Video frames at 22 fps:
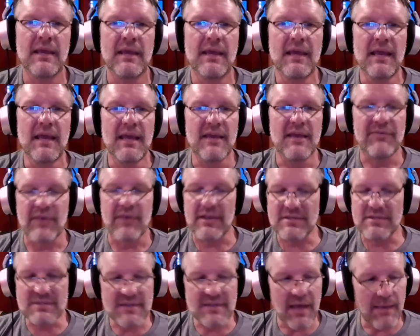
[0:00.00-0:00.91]
if I'll
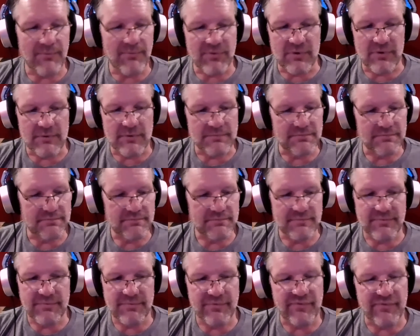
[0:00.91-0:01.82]
stop for
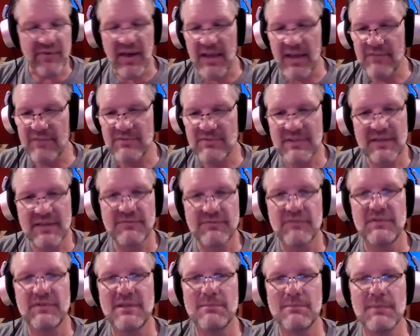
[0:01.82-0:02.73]
5, 10,
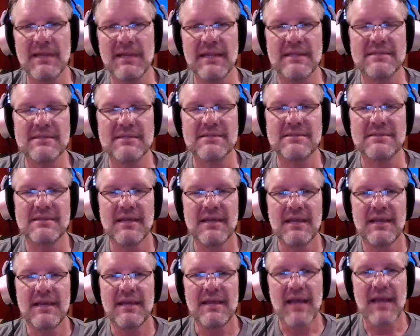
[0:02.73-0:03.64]
15 minutes
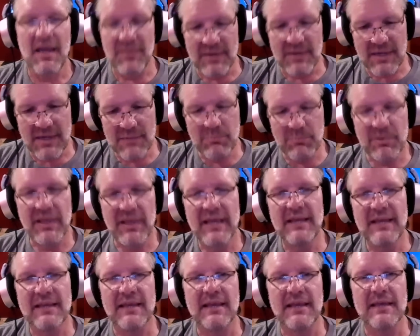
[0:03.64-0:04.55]
and then hit play
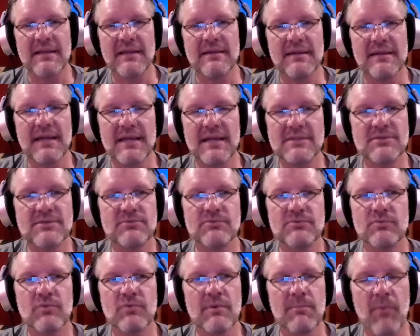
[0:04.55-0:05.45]
again, it's
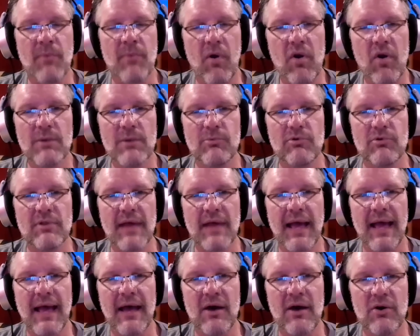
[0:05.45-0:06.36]
remarkable
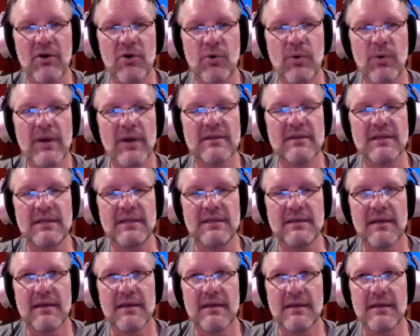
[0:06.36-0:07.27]
how
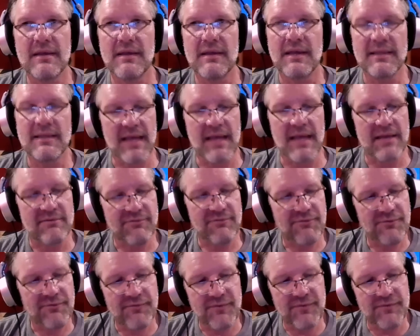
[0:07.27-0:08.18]
quickly in that
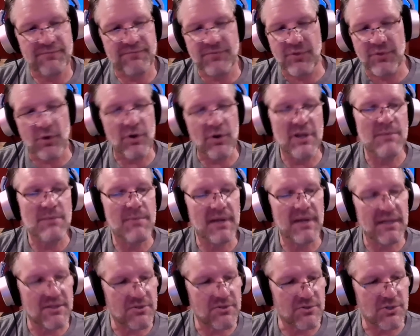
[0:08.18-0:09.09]
30
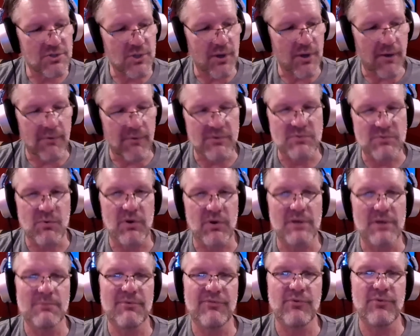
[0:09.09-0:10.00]
minutes or so I was working
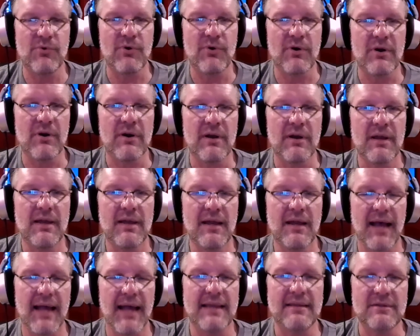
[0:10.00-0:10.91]
before,
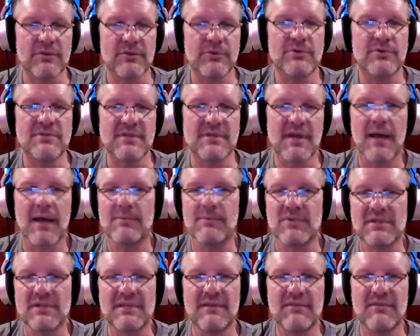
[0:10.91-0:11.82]
I can lose the
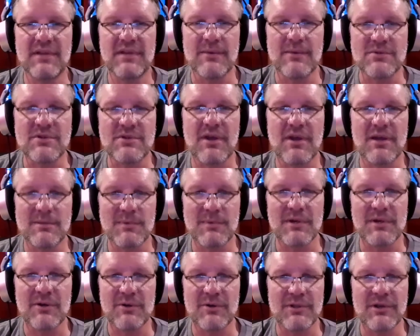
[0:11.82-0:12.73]
objectivity I was talking about
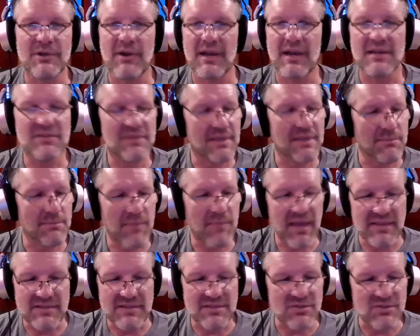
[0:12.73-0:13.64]
earlier. I can think, man,
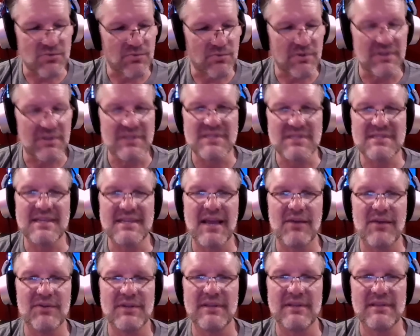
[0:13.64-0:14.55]
this is really
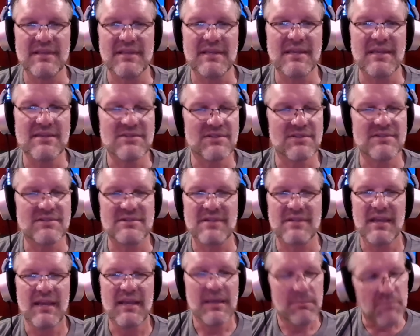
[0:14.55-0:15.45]
sounding
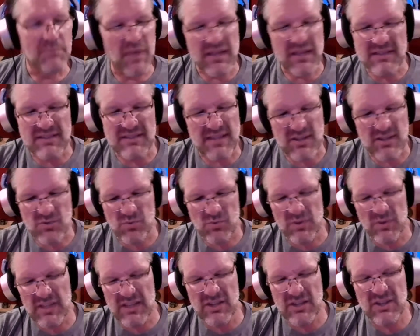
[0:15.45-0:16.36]
it's
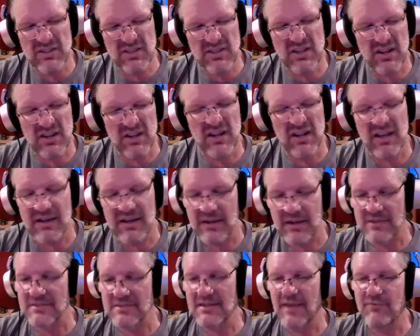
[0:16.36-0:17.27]
really good, and I'll
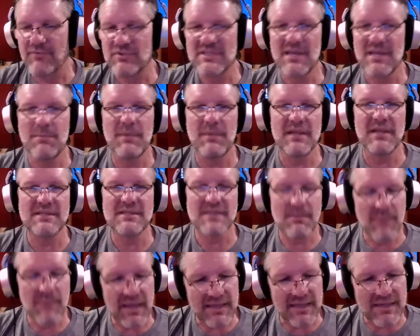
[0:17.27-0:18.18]
stop for 10 minutes, come
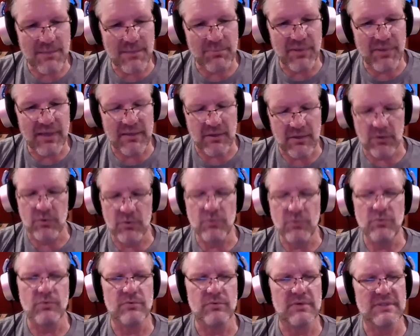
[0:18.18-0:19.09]
back and hit play and go,
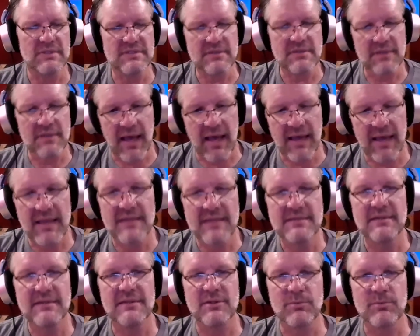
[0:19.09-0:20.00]
ooh, it's a
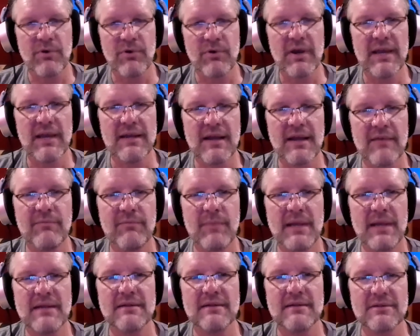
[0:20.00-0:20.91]
little bright. I've
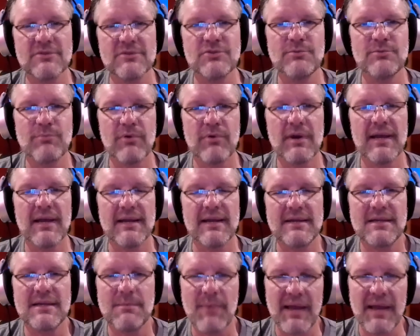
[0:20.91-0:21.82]
made it a little too bright. I need
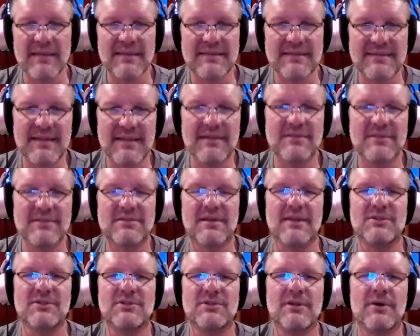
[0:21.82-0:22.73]
to back that down a
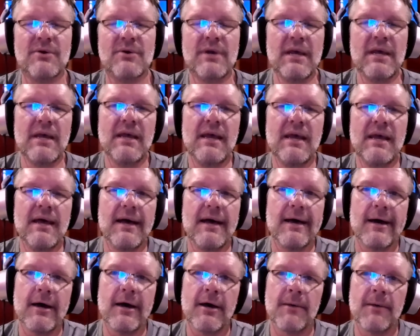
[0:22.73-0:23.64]
touch,
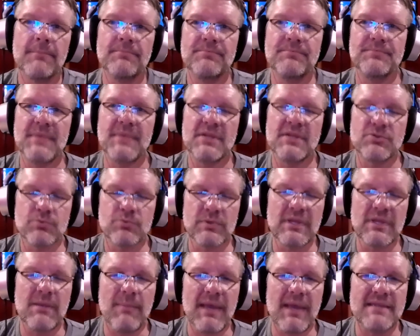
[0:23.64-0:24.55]
It's really
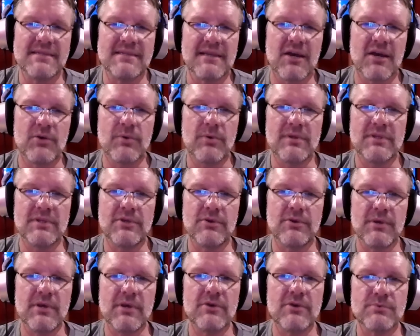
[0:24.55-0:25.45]
amazing how quickly your
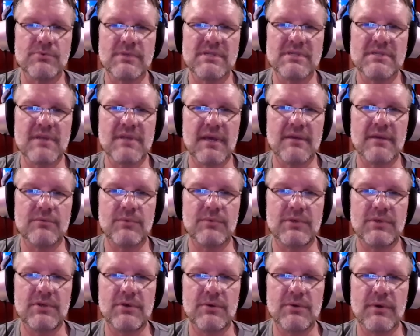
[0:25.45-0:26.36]
ears reset when
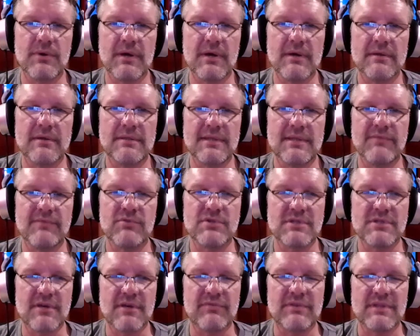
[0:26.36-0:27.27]
you give
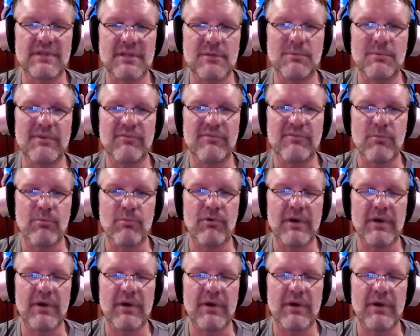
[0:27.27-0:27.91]
yourself a little bit of a break